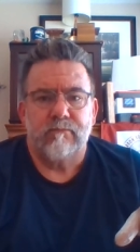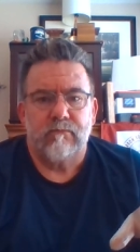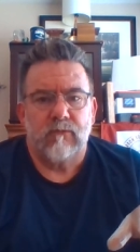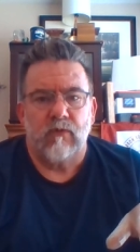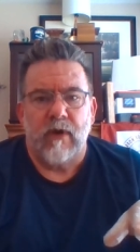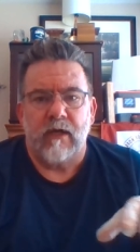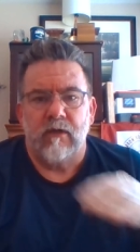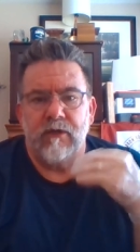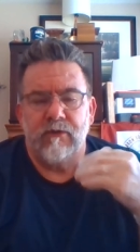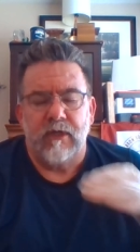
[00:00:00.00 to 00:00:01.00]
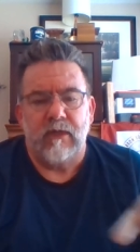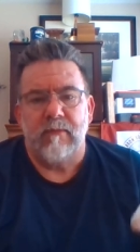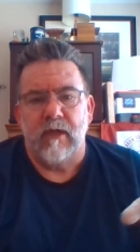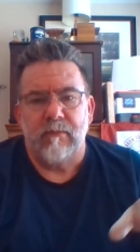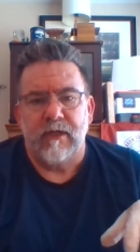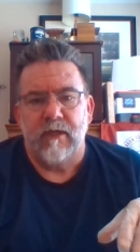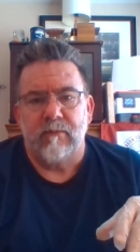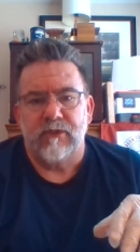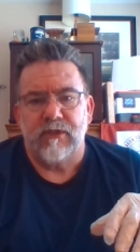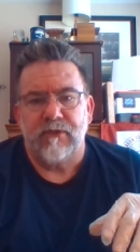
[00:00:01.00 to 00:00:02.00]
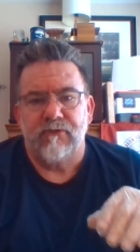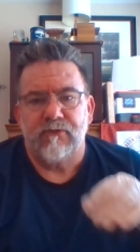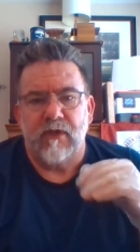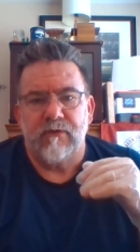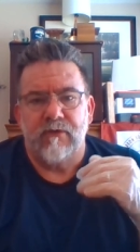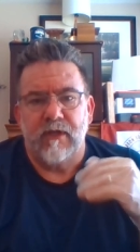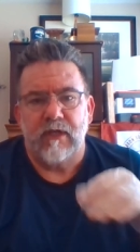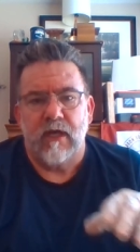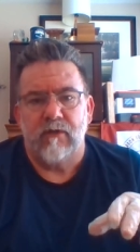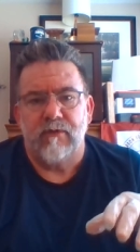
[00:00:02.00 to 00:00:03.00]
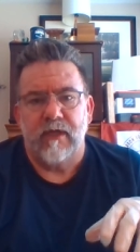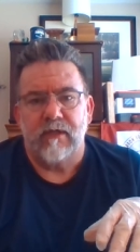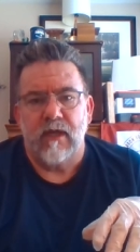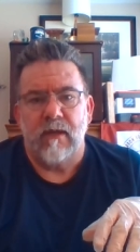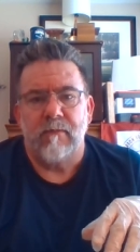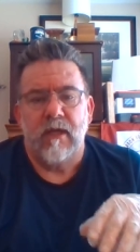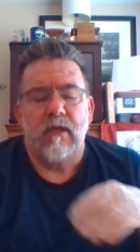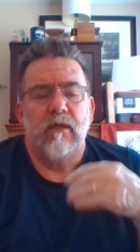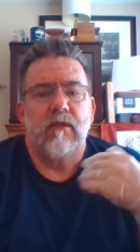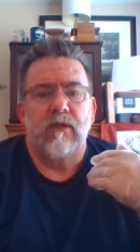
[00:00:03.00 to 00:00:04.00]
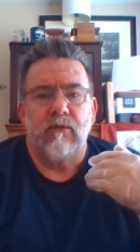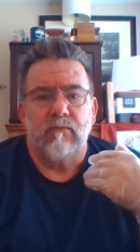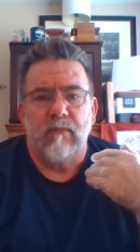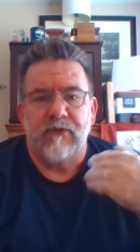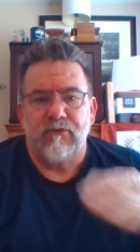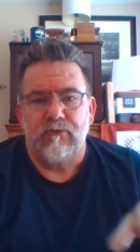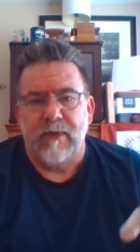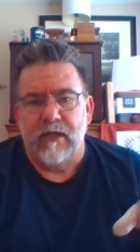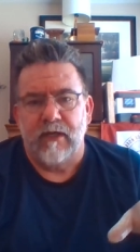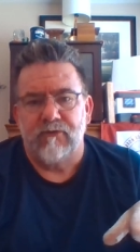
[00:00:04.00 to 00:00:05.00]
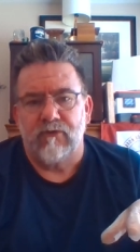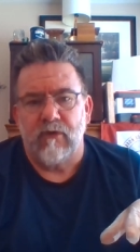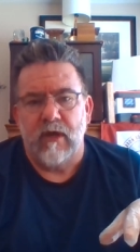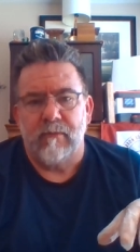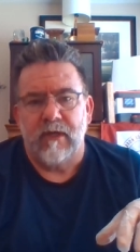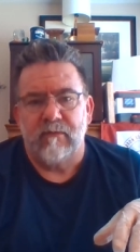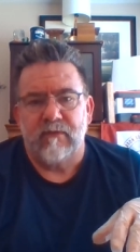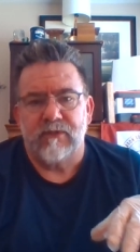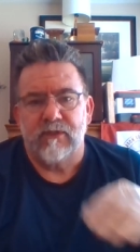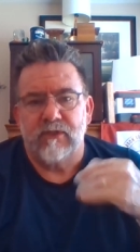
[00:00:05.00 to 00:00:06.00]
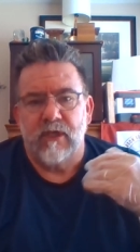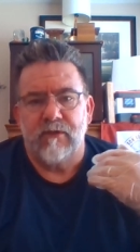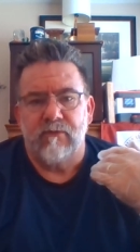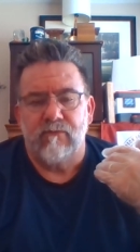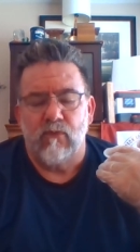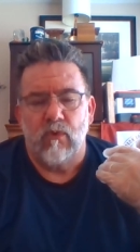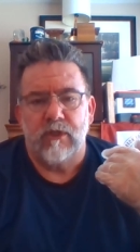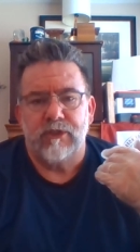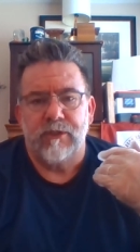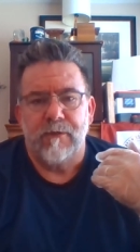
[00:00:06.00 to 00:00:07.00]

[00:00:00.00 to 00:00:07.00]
the record, you can email me at emersonsouthern@yahoo.com. You can message me on Instagram at emersonsouthernforged.